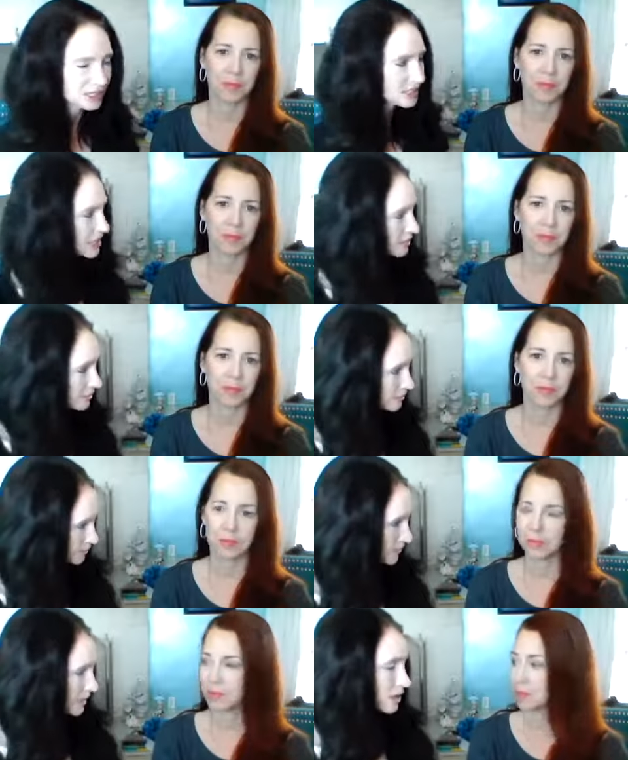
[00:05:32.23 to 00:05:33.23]
Speaker 1: system,
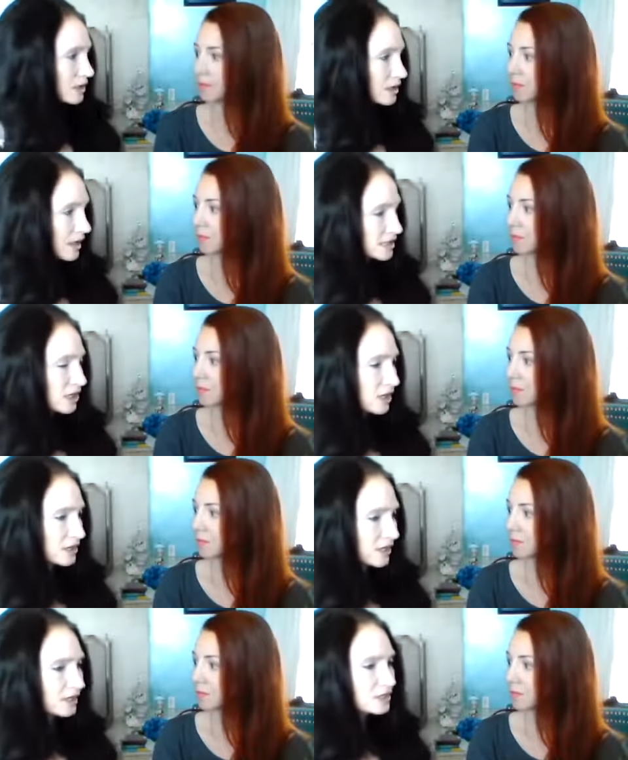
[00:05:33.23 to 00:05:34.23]
like
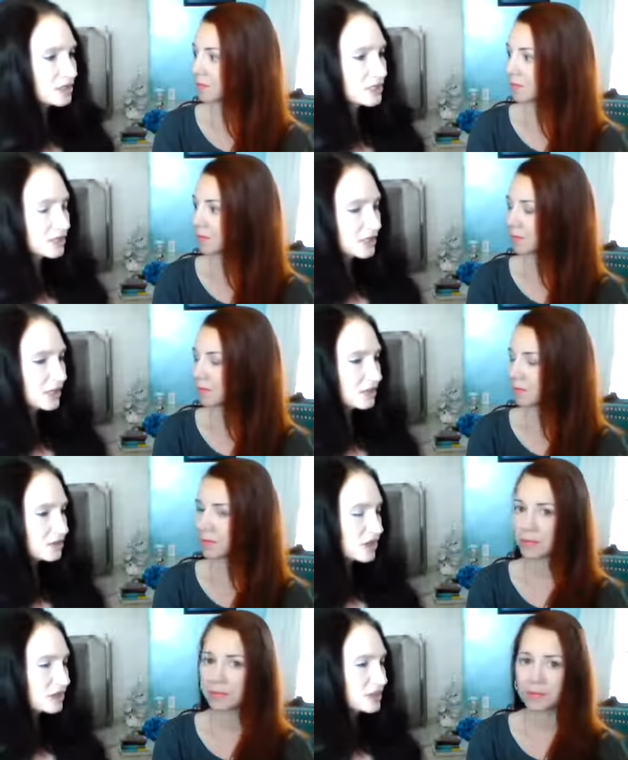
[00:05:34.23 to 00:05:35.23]
Tania, just can you
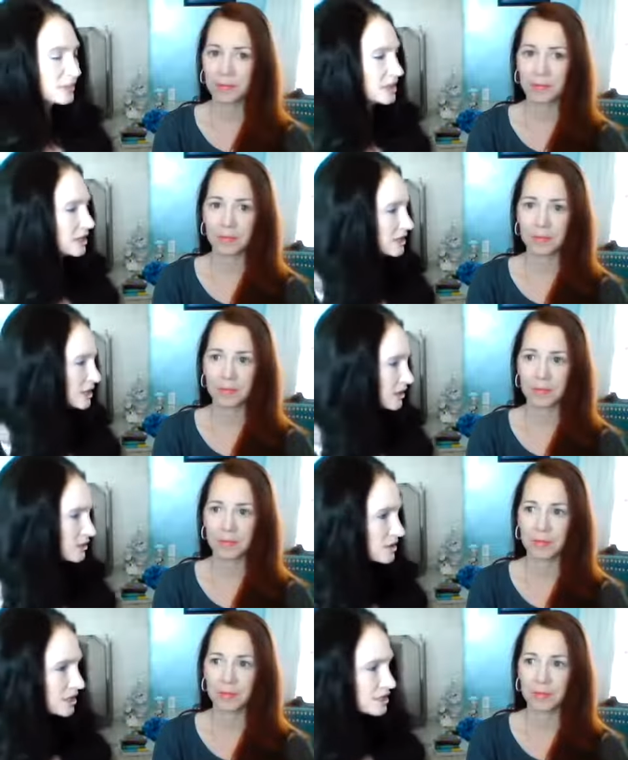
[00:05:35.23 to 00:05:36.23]
share some of the things that
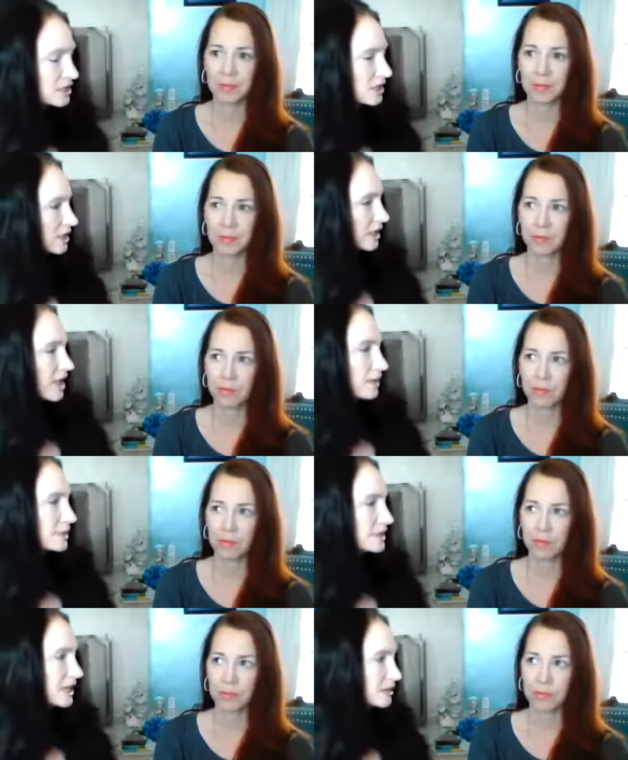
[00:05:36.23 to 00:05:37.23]
you did to, like, help
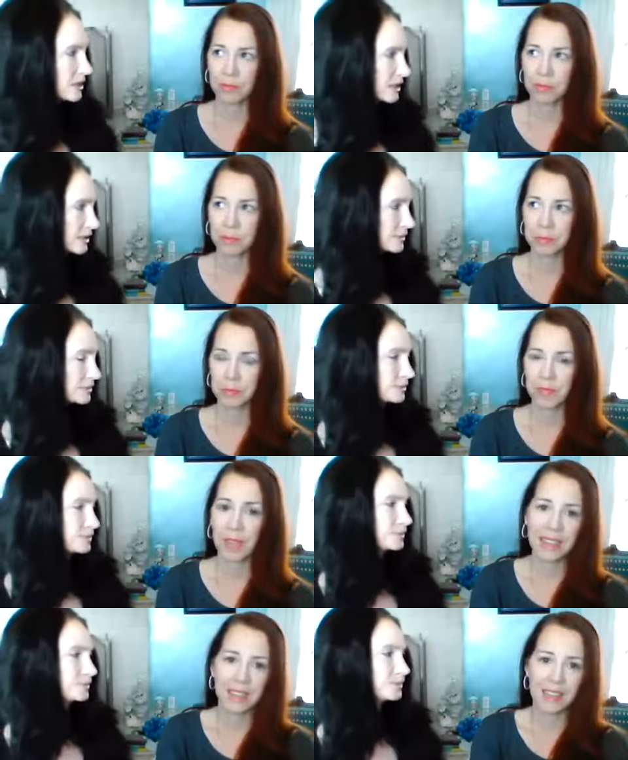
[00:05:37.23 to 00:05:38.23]
us out?
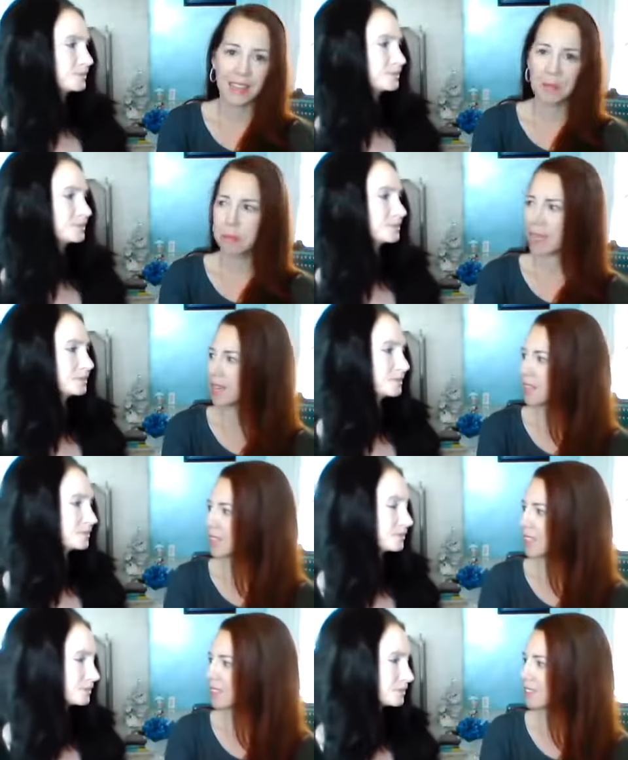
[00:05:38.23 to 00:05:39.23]
Speaker 2: I think
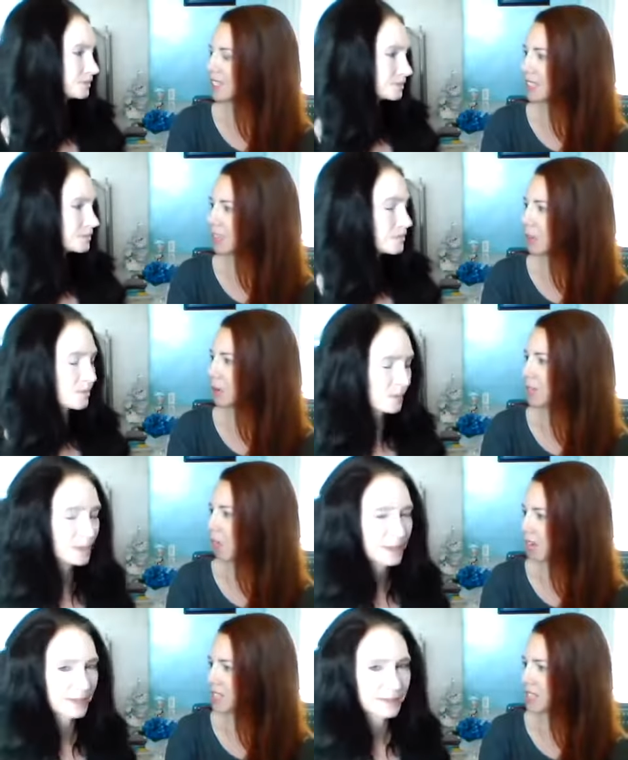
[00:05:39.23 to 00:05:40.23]
mainly, you know, I
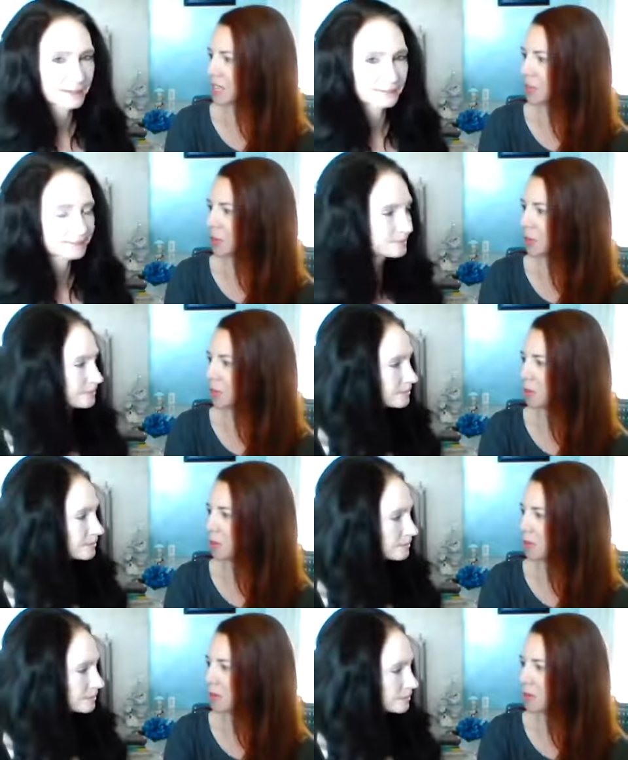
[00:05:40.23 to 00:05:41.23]
talked to you when
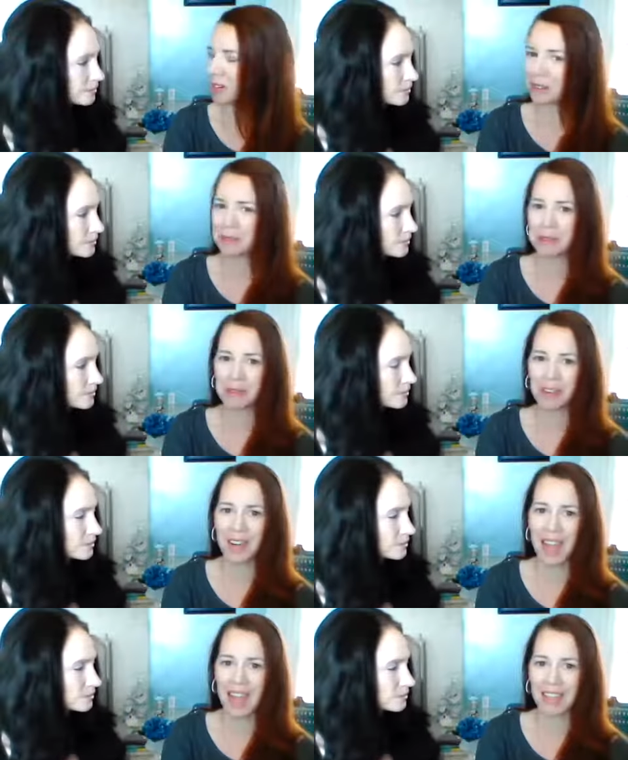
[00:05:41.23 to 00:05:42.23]
we were
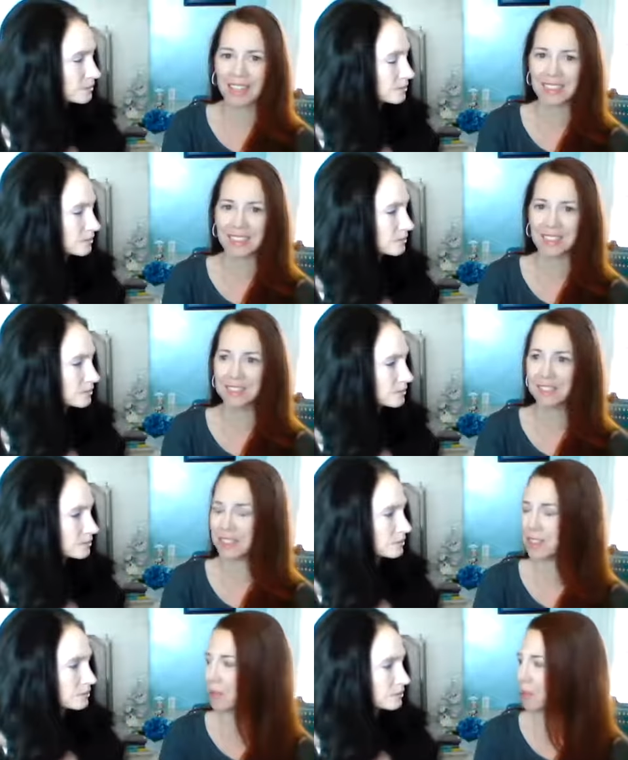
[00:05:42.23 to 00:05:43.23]
at,
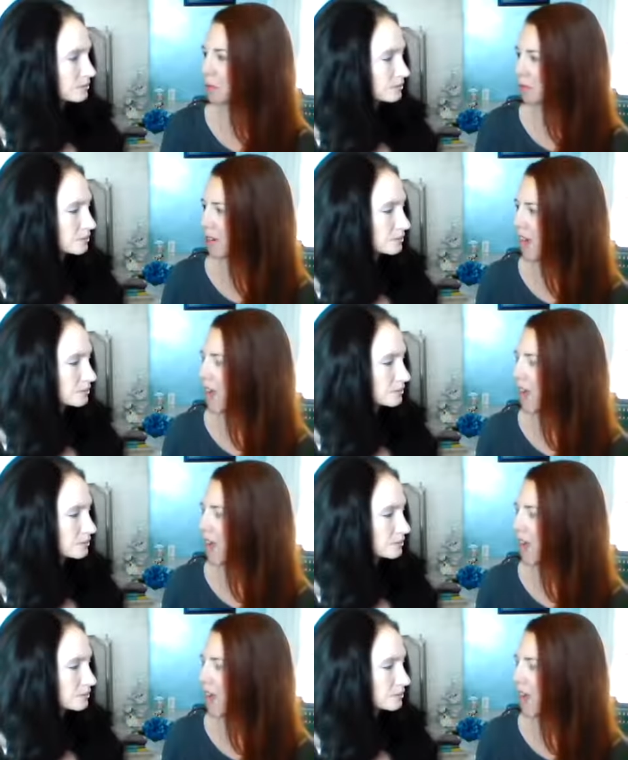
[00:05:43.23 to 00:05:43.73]
you know, when we were